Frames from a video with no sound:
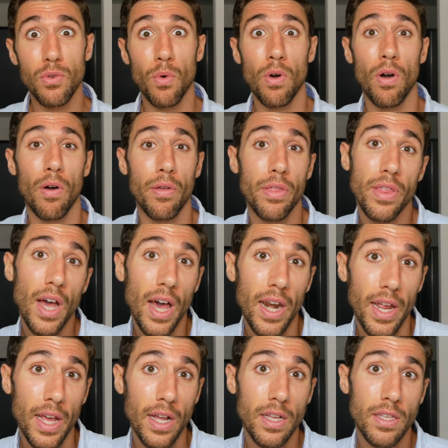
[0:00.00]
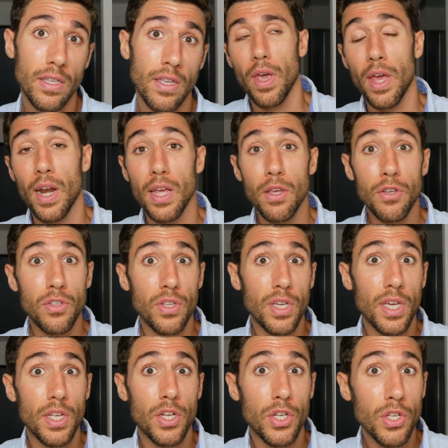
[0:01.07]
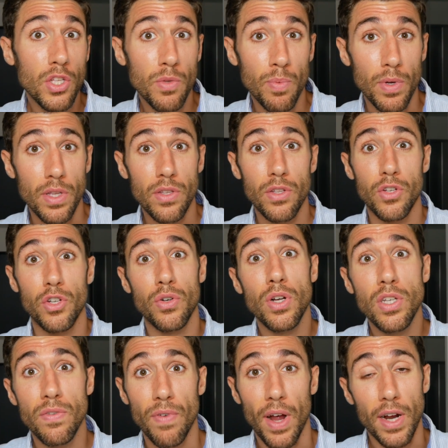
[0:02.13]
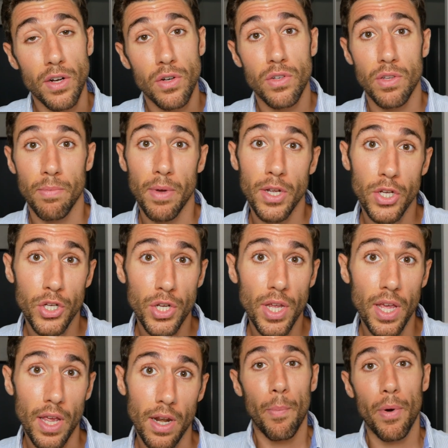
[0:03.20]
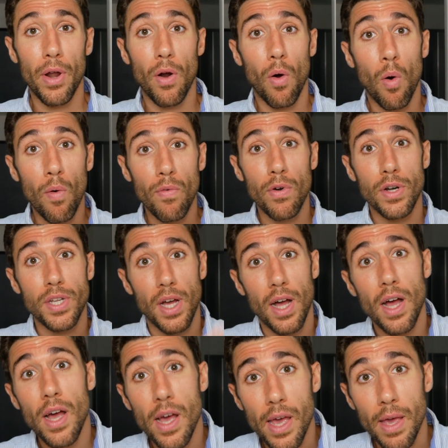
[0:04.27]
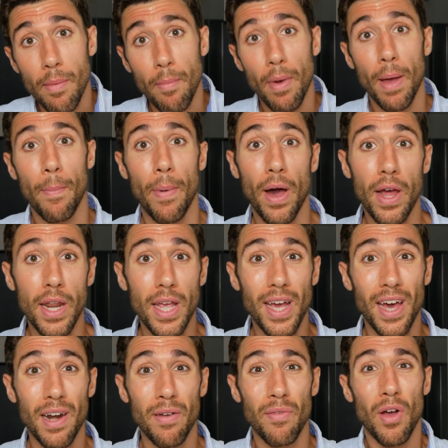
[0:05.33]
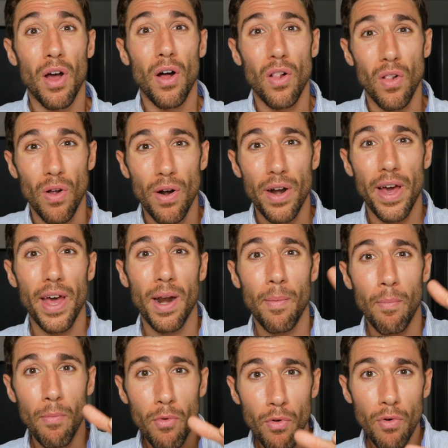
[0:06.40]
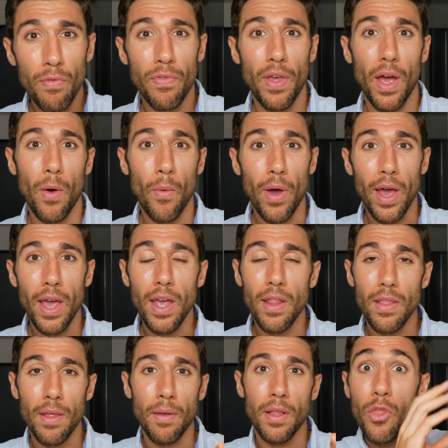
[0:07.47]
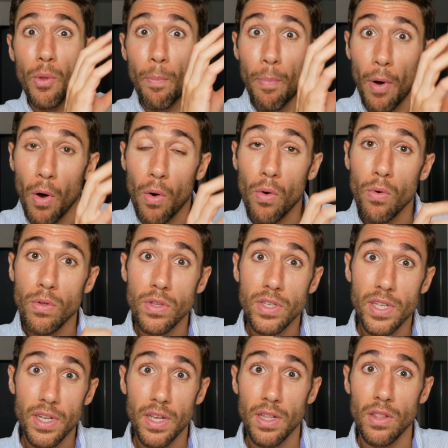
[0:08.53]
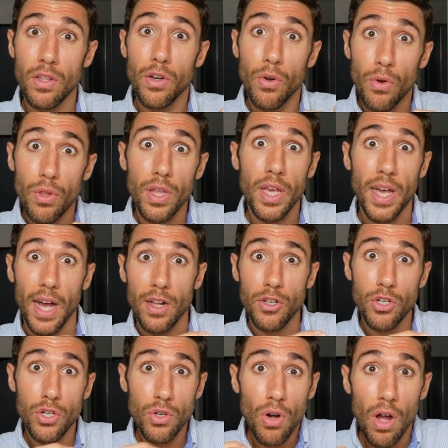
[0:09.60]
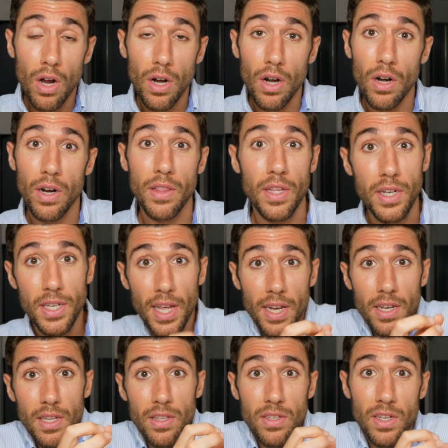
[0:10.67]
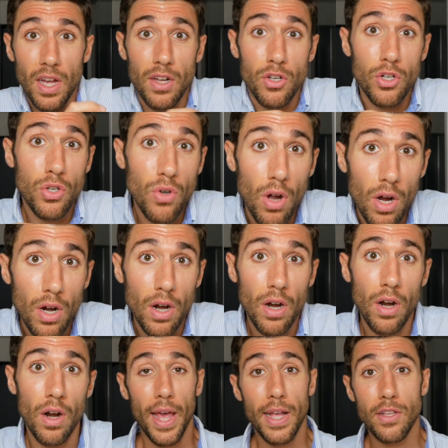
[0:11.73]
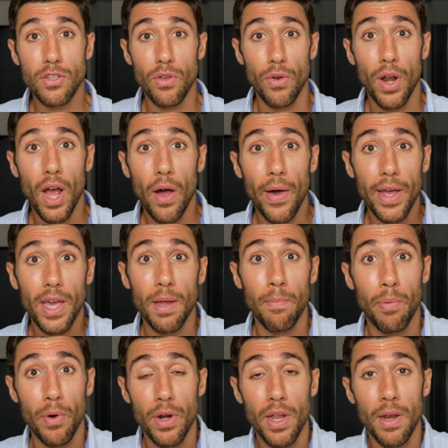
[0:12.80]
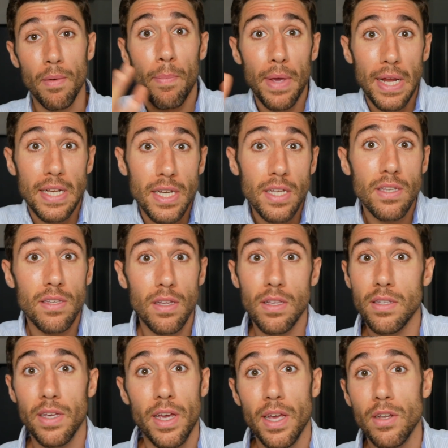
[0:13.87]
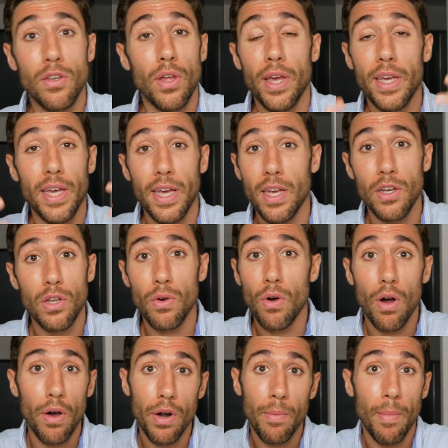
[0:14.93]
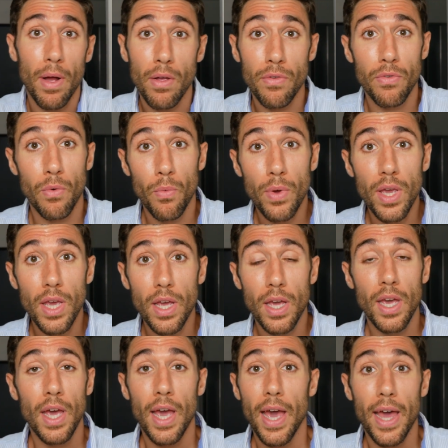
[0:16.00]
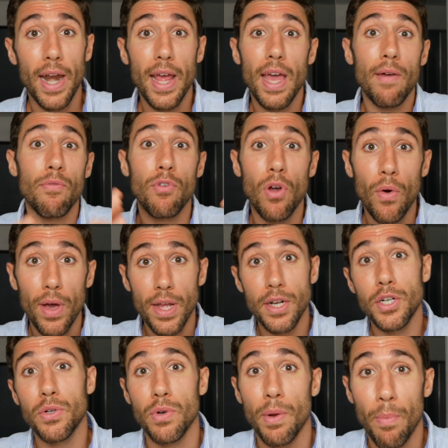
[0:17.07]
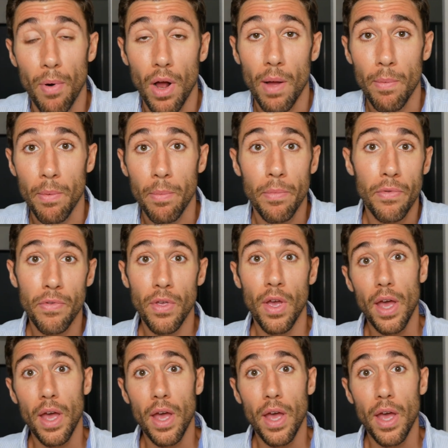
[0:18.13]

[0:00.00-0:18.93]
to wear orthotics and I used to get shin splints and stress fractures in my shin. But over time, my body kind of learned how to move that way. And like the bones literally got stronger and the tendons got stronger. And so now I can put in big distance. I can, like I can do 100 miles a week and I have no injury problems